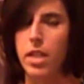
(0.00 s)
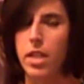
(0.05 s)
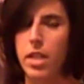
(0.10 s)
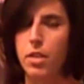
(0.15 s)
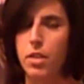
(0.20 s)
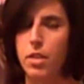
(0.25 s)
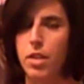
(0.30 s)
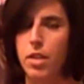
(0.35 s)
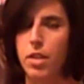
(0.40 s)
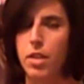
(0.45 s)

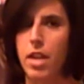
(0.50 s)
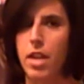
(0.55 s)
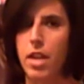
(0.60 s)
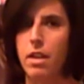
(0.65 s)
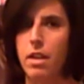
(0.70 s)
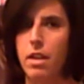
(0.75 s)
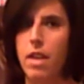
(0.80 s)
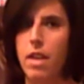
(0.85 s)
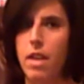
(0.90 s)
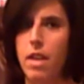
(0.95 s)
history.
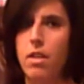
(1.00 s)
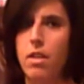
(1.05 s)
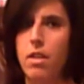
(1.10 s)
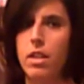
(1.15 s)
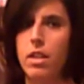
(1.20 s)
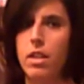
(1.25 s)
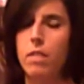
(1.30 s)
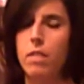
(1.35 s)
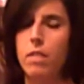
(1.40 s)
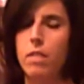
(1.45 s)

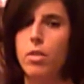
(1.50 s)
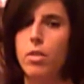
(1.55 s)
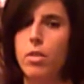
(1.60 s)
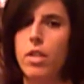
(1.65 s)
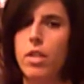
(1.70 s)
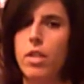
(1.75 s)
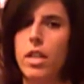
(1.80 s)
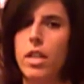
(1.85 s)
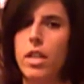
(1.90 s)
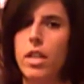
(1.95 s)
Alcoholism and drug
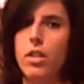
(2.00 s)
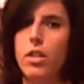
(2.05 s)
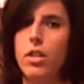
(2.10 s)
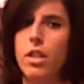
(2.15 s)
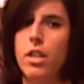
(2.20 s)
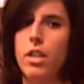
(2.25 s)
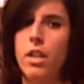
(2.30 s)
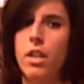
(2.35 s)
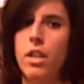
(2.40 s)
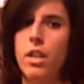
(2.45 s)
addiction